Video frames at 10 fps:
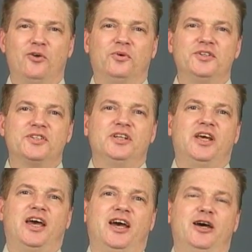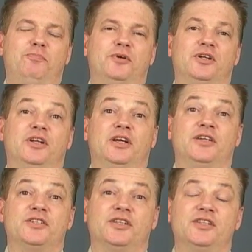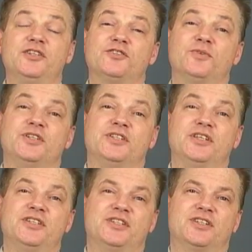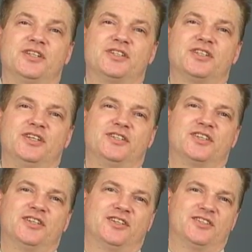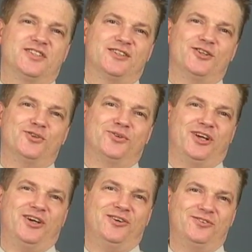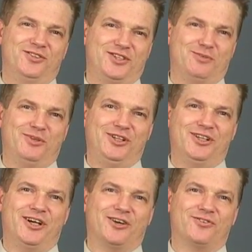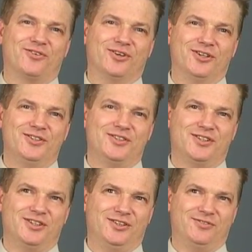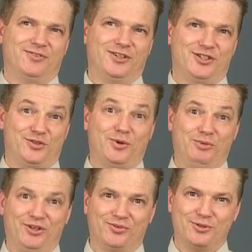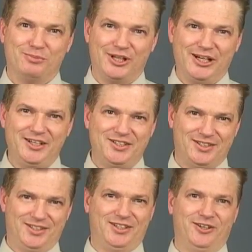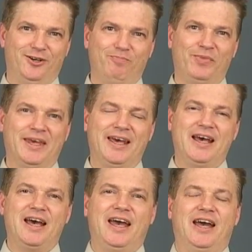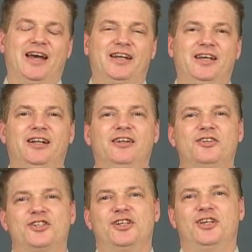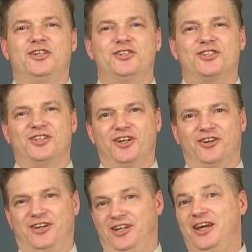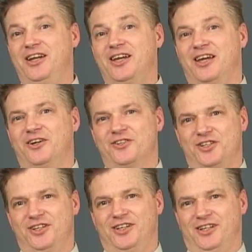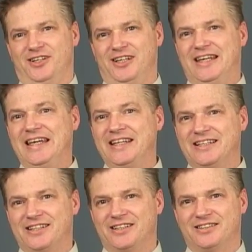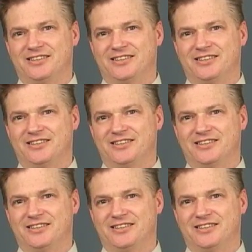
what's going to happen is that this resistance is going to slow down some of the electrons. Think of swimming through molasses here. And it'll change their kinetic energy into heat.